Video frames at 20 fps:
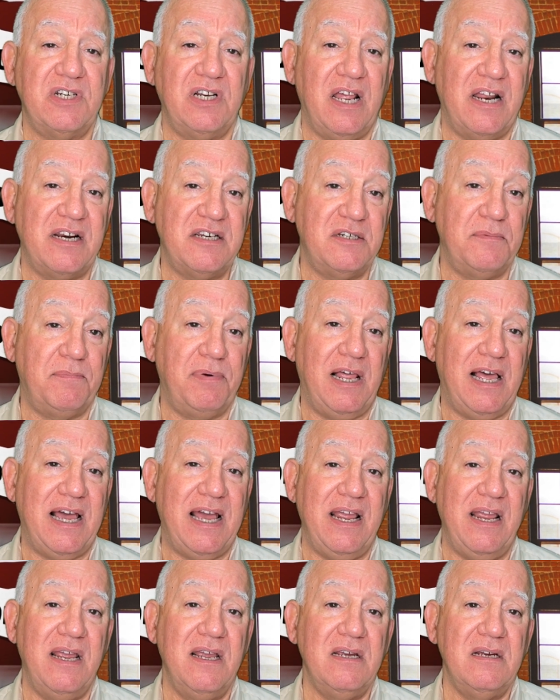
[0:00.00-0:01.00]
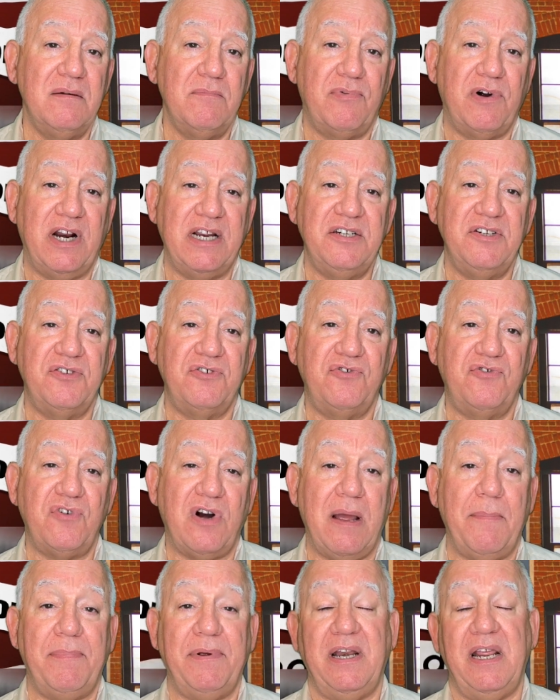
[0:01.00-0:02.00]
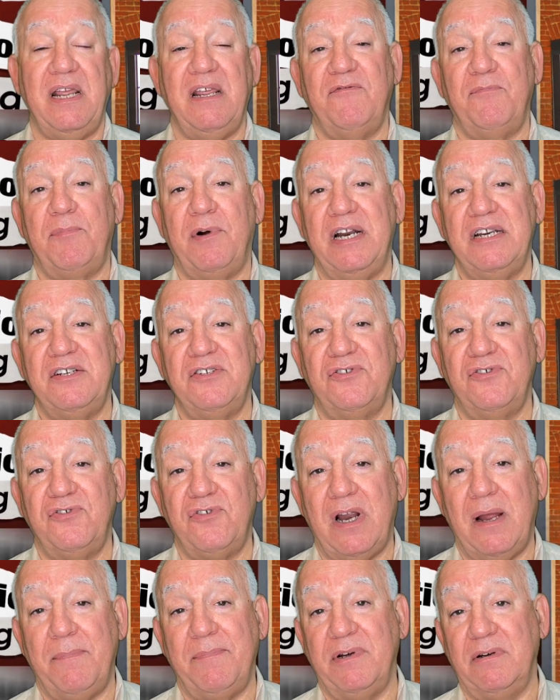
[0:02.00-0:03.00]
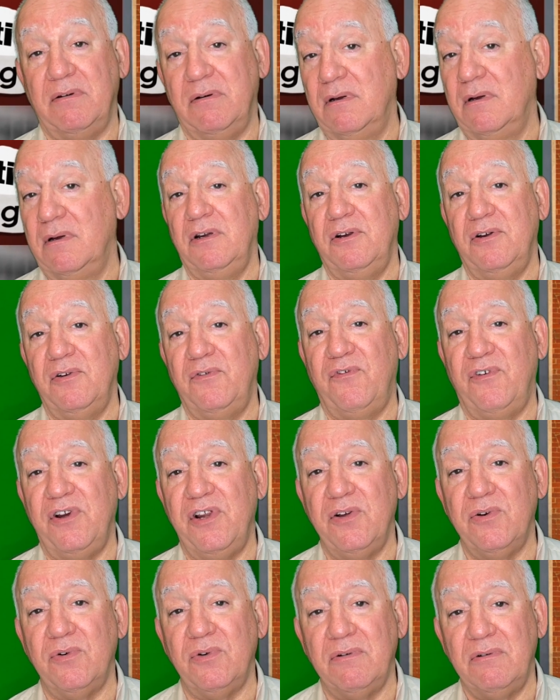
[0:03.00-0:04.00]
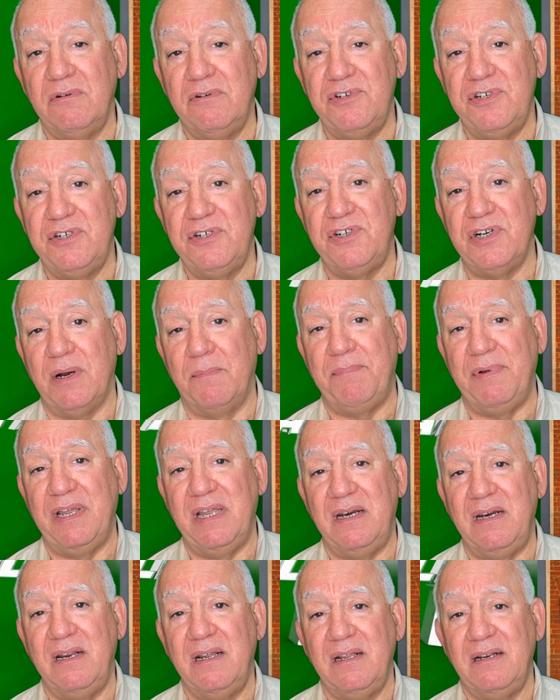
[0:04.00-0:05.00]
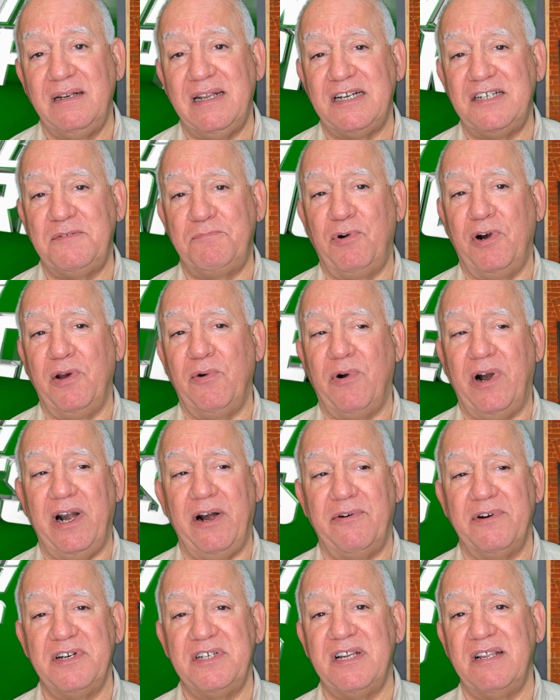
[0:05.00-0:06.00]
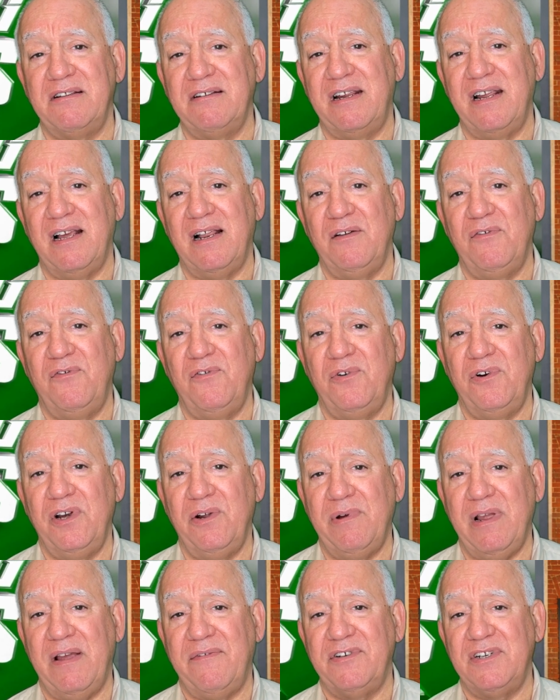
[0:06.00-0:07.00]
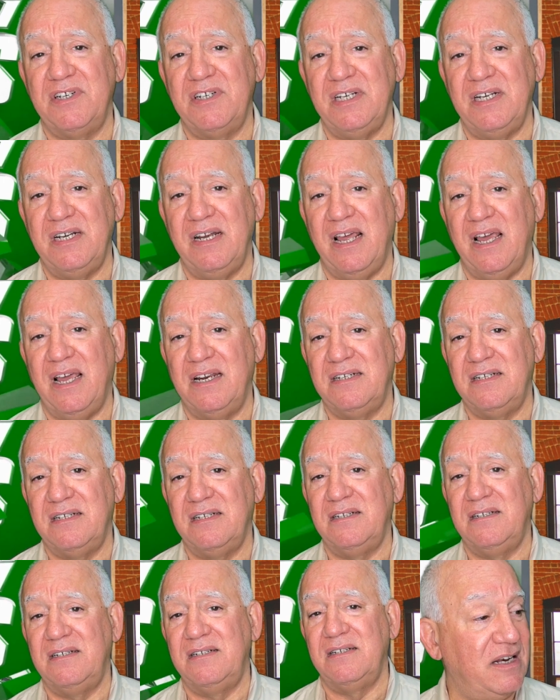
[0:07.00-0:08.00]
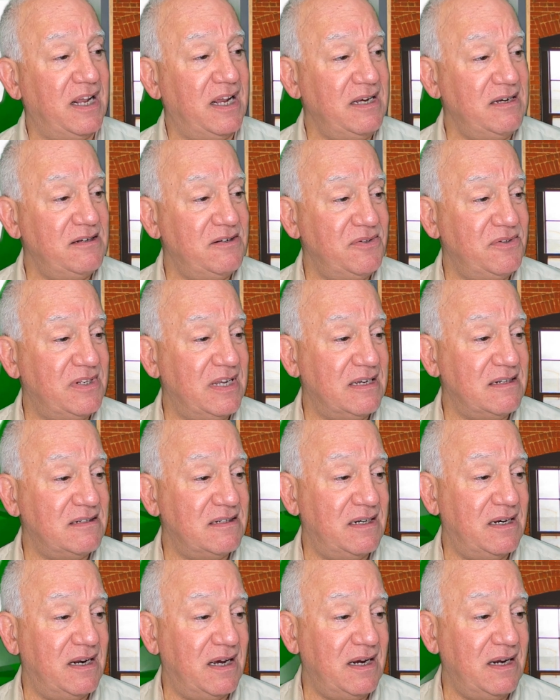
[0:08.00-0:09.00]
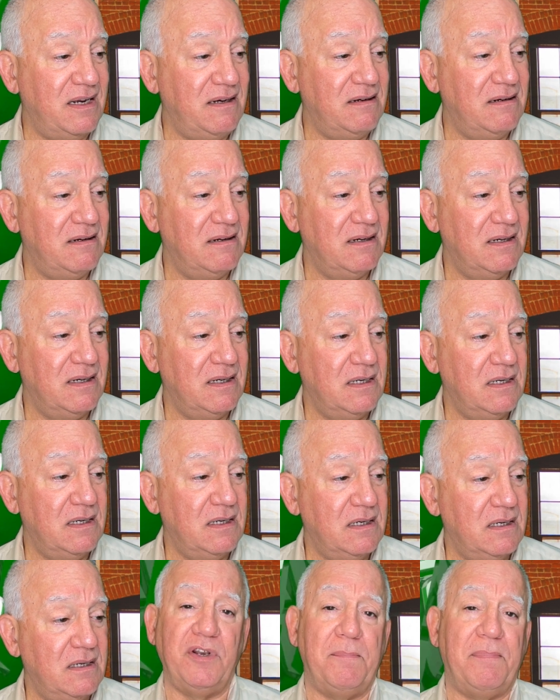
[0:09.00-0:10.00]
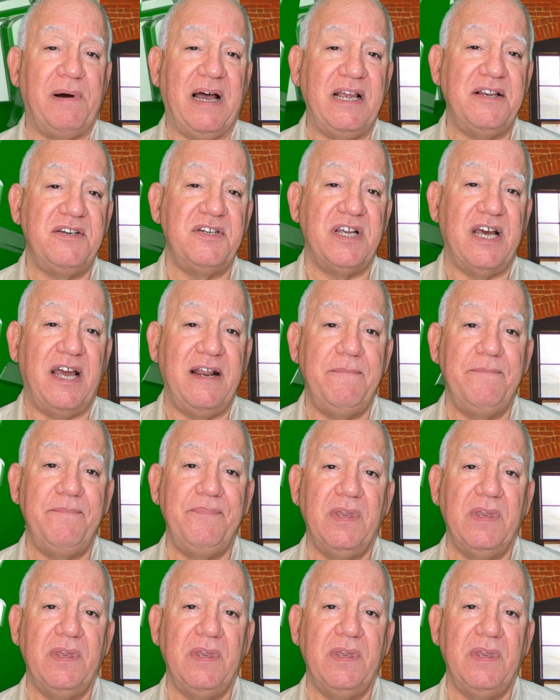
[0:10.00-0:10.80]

A lot of supply, prices are dropping. Hey, if prices are dropping, good for you. Jump in. That's pretty rare in Southern California. We haven't seen that since 2009 on the buy side.